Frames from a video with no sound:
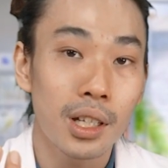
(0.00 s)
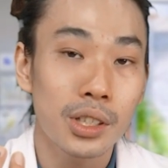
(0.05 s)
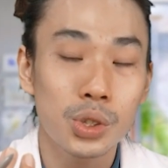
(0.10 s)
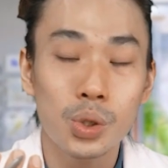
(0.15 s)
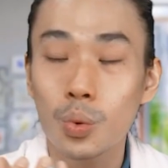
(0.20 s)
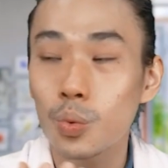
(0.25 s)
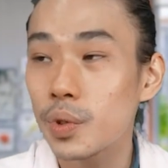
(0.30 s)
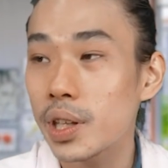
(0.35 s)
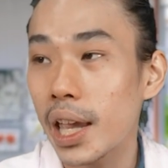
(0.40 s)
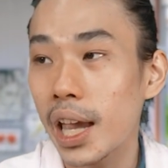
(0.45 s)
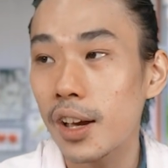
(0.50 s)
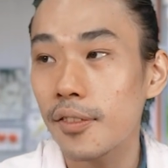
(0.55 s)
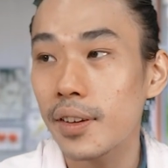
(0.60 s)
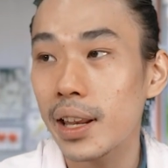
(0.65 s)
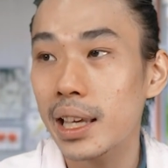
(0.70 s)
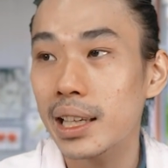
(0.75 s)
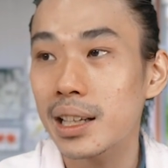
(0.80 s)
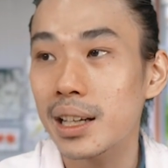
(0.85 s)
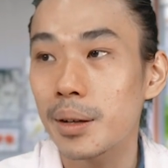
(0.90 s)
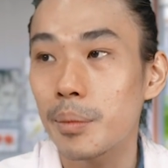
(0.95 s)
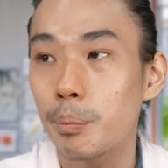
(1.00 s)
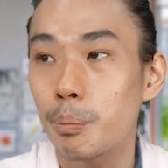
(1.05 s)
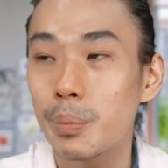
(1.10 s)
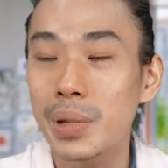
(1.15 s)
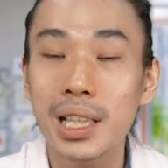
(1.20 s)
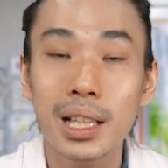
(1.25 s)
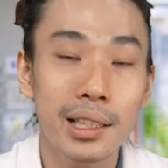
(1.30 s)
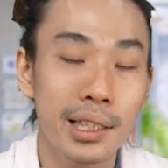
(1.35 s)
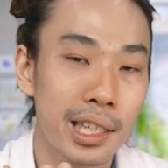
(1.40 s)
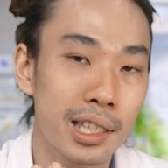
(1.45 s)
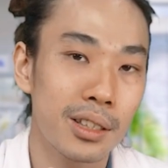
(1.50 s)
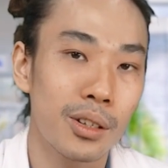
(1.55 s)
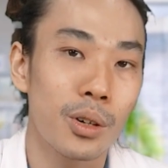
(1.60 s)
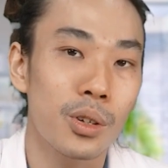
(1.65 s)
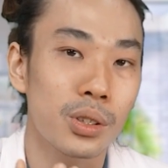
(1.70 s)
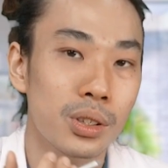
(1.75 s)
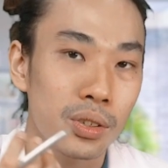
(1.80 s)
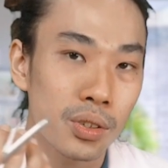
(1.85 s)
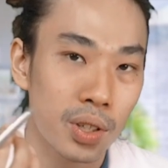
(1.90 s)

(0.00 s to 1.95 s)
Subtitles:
So we have like a million or